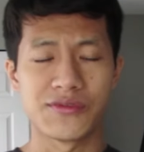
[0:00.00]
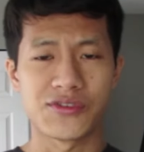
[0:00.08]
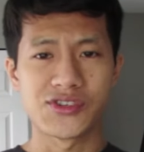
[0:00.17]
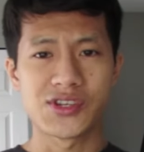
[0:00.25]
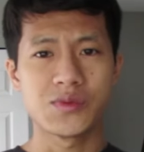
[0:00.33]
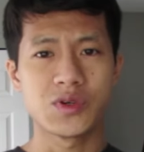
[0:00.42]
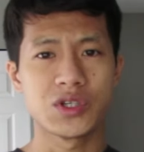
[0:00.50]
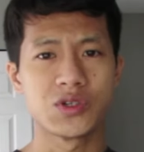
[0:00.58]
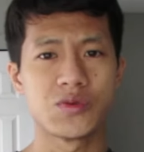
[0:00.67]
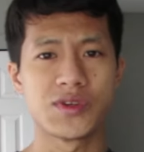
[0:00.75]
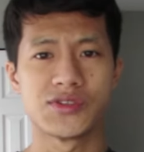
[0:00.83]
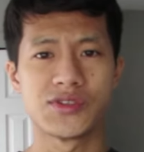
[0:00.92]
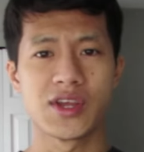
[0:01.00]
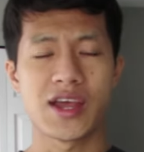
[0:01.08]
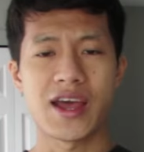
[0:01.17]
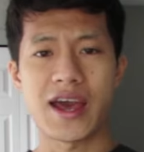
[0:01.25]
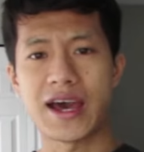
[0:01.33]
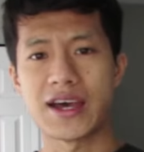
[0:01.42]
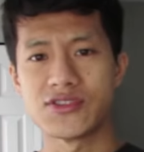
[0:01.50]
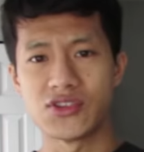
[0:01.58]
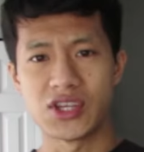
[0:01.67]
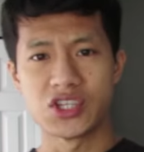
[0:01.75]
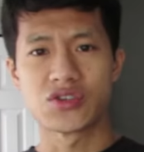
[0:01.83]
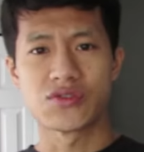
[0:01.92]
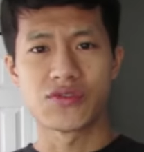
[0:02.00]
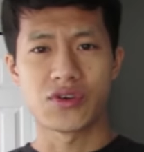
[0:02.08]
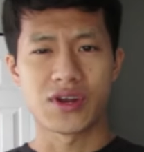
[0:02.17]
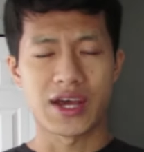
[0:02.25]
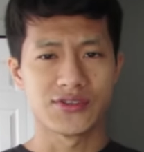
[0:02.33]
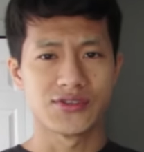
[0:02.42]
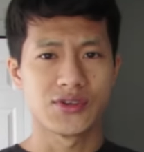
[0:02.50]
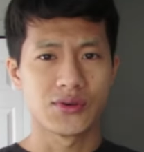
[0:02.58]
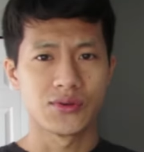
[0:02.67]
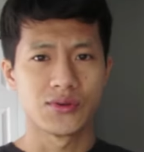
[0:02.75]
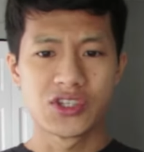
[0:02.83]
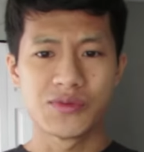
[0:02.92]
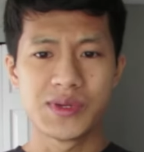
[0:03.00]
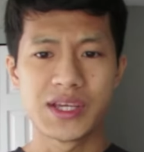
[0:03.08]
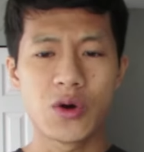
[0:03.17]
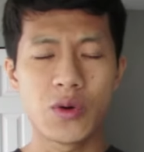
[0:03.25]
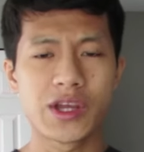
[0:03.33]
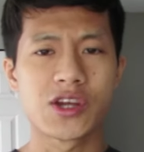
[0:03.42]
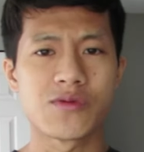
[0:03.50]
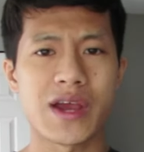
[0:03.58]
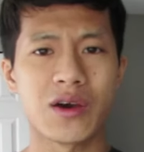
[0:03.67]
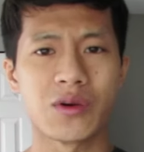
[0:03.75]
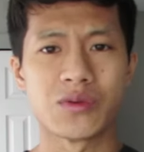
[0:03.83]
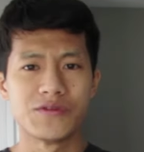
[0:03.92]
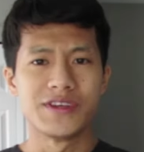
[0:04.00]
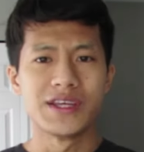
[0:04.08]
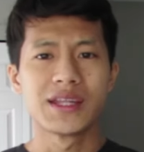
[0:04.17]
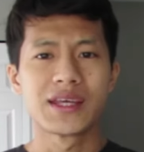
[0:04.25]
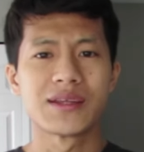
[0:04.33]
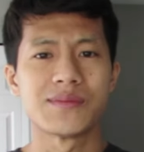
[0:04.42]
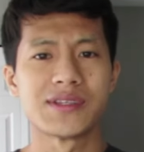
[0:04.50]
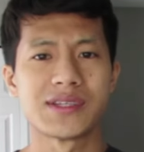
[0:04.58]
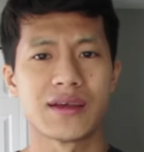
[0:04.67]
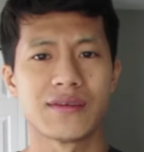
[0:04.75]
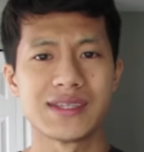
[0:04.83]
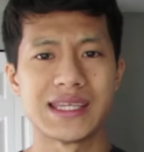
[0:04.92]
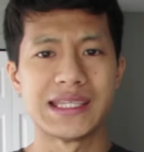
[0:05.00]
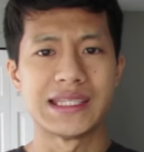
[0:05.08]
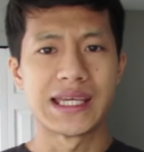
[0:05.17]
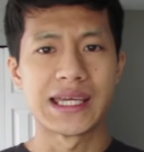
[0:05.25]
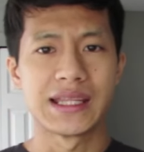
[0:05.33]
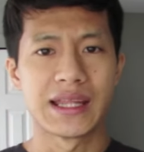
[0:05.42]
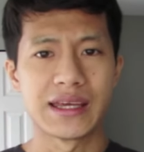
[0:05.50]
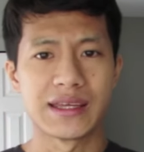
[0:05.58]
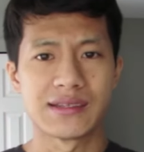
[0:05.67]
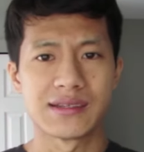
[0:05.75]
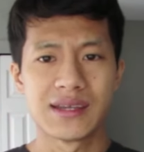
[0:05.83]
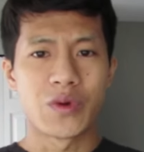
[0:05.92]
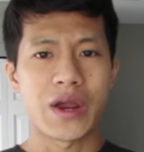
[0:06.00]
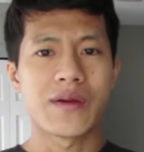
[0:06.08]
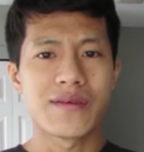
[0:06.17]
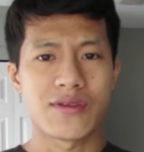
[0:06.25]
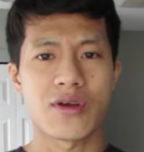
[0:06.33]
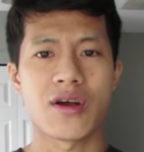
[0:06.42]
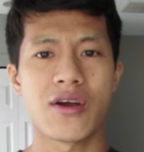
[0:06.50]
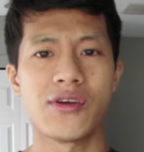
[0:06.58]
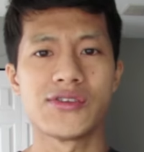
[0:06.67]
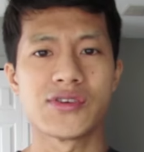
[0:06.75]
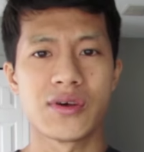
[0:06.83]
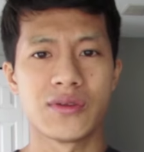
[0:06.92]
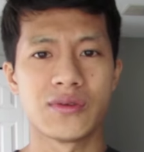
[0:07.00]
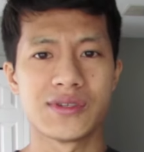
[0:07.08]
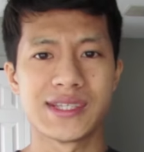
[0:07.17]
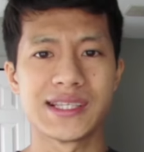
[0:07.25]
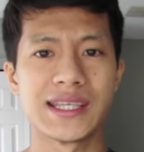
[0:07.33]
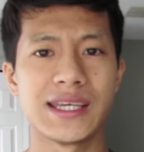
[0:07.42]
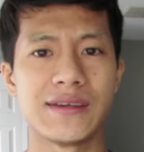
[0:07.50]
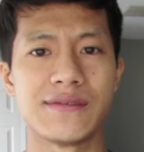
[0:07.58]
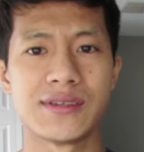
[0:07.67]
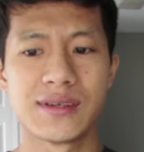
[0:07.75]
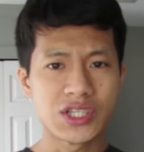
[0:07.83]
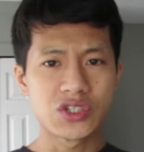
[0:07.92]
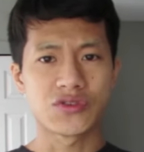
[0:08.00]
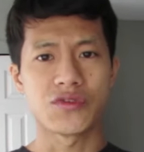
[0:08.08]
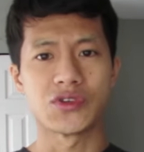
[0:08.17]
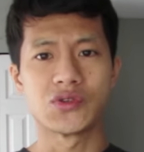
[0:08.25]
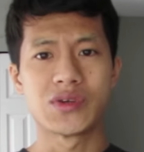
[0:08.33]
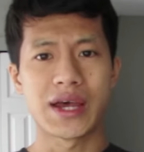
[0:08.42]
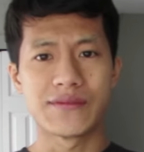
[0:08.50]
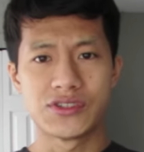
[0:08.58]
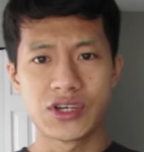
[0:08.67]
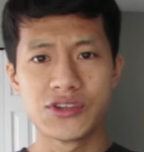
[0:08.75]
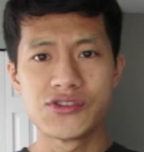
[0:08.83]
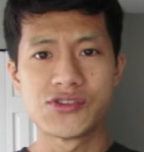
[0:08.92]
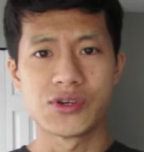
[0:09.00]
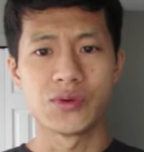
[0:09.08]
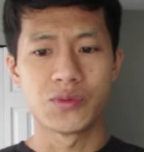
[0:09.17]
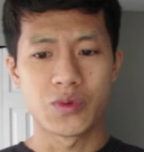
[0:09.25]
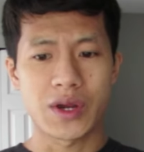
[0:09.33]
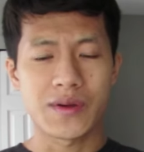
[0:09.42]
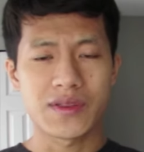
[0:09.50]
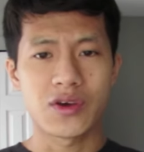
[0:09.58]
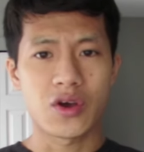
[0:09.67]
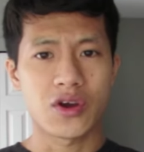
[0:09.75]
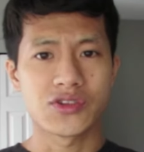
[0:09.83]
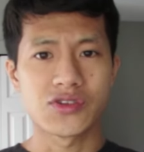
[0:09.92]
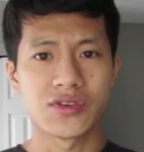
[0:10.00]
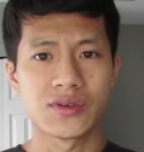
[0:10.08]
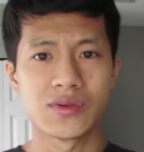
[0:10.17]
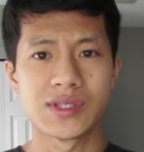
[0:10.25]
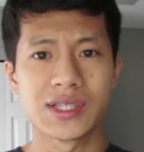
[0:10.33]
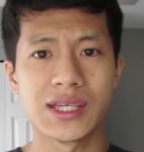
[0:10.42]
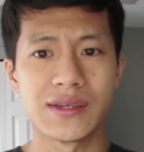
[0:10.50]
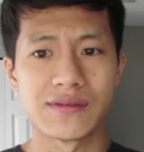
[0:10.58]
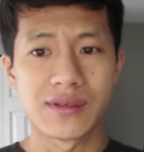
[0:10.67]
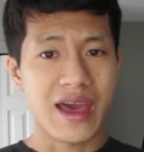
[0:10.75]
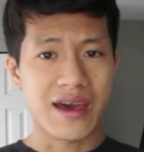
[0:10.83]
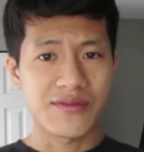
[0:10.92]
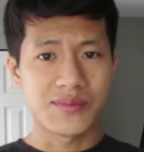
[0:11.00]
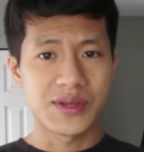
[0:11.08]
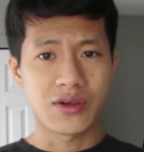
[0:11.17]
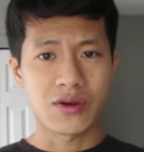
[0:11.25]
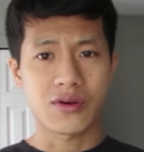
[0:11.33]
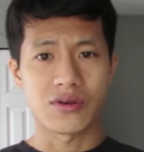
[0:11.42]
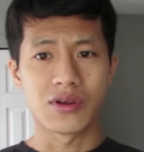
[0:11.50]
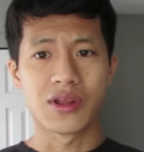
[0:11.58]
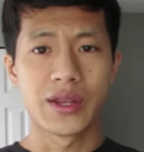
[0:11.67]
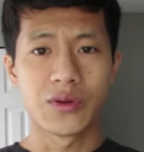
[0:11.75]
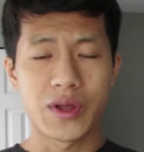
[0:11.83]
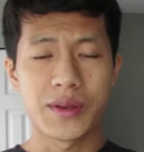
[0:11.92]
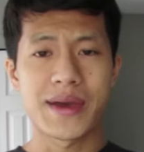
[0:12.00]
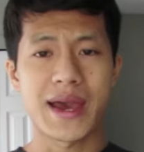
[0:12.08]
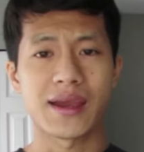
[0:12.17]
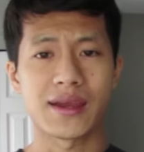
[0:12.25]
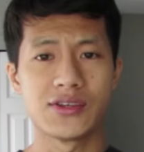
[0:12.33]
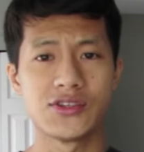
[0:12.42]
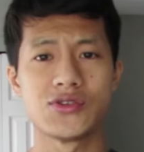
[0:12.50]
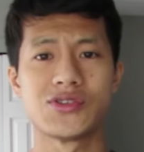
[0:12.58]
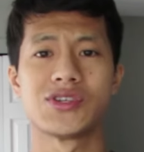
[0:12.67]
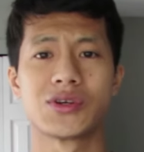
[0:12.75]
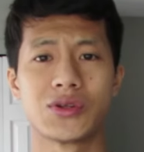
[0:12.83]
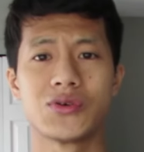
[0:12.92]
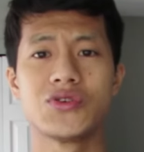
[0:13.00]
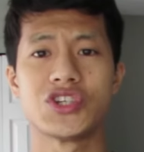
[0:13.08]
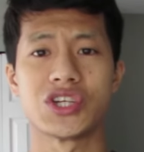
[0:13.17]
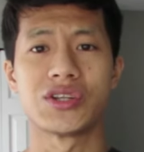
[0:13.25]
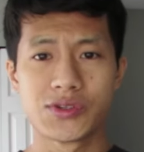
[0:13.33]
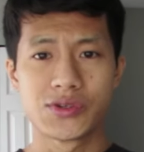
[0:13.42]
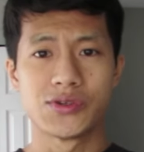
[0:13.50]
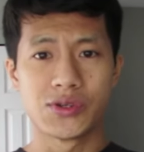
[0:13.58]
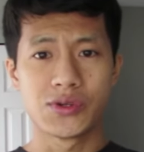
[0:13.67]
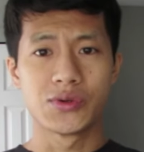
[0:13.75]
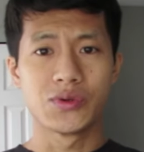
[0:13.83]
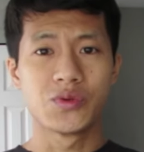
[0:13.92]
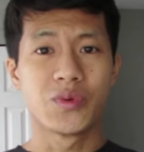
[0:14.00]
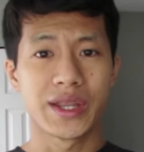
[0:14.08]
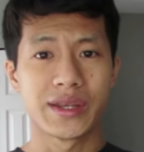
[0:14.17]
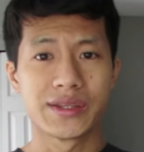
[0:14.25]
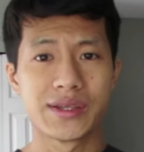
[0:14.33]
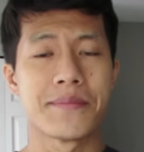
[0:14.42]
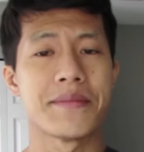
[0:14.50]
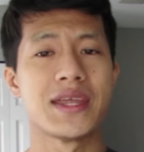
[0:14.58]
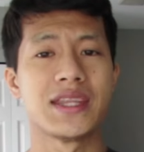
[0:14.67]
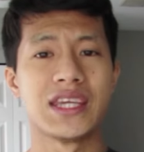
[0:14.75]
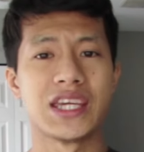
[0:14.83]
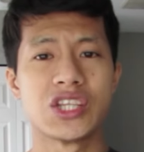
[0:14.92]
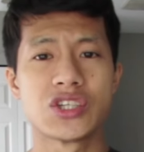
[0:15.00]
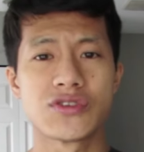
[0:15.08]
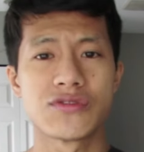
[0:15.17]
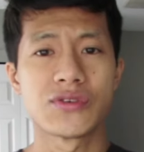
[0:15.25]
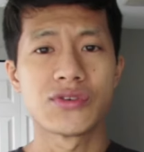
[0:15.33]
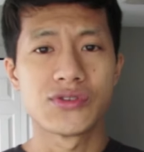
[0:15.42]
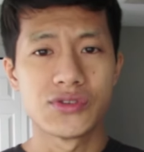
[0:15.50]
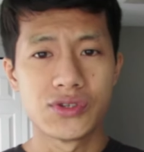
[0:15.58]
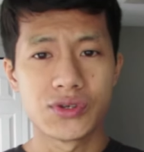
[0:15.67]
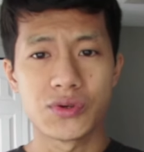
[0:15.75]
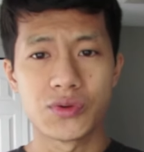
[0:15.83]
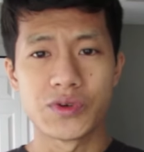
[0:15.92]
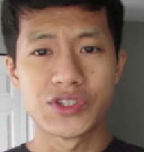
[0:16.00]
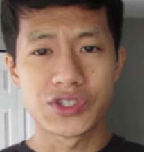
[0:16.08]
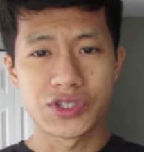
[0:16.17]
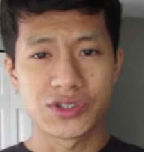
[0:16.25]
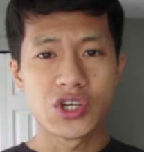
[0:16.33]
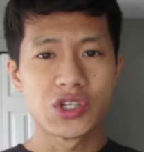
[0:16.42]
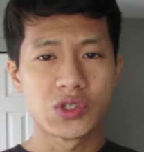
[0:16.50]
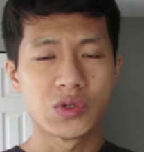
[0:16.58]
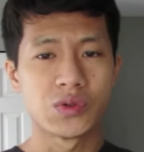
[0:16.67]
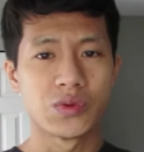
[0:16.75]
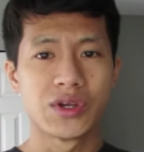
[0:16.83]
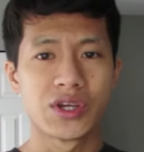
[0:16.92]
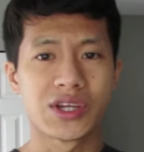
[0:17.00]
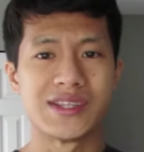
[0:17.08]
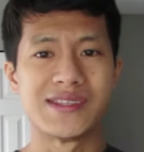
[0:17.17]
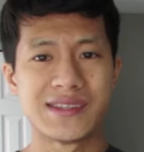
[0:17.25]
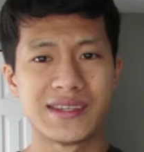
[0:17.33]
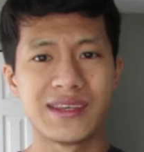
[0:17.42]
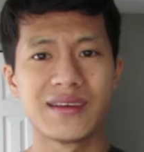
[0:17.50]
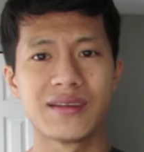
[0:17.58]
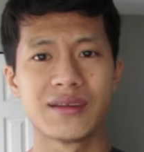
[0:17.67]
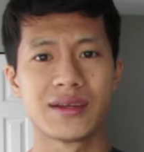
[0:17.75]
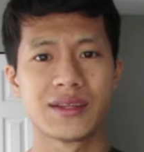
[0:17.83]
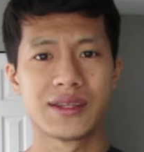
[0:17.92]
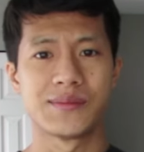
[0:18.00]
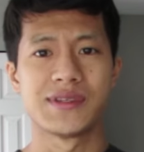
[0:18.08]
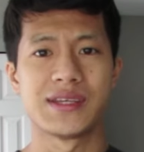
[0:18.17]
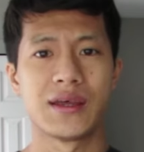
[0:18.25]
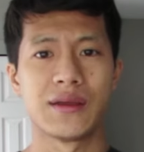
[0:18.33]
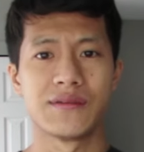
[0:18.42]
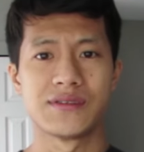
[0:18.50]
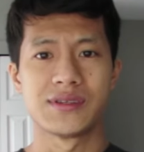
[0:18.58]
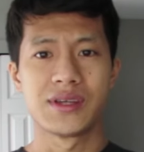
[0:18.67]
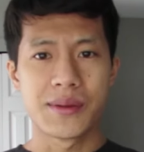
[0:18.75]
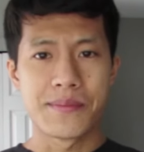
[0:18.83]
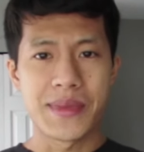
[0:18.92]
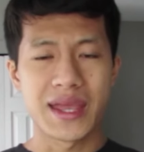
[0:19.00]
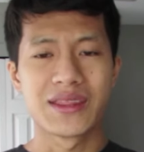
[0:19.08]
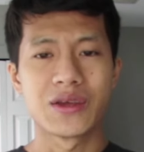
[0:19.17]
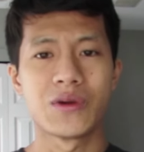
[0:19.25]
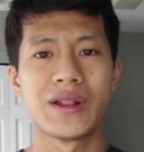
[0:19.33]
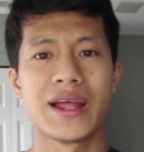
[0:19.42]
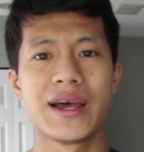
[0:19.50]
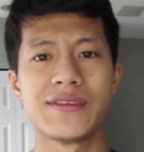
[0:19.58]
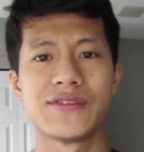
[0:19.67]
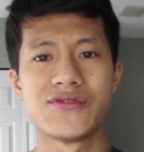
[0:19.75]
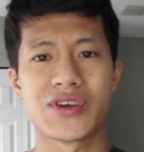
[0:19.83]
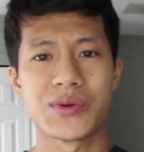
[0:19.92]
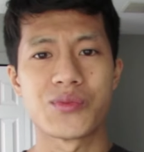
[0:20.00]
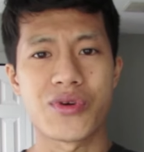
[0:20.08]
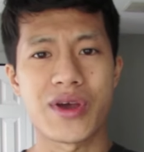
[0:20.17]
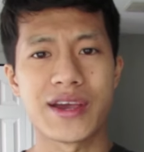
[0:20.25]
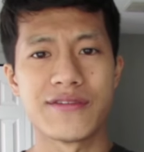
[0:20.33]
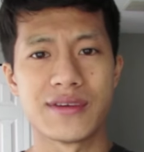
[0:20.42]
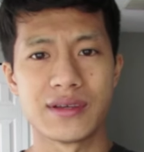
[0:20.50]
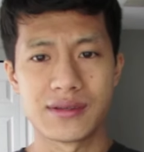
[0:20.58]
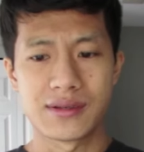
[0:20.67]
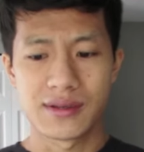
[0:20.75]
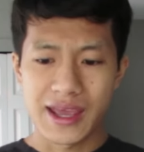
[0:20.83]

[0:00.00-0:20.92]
For someone who is as introvert as you to be going around revealing themselves in daylight, wearing their heart on their sleeves. Introverts who have done so, wearing their hearts on their sleeves, have been hurt and went back into seclusion to do what many introverts do, which is to conceal themselves, make their lives very private.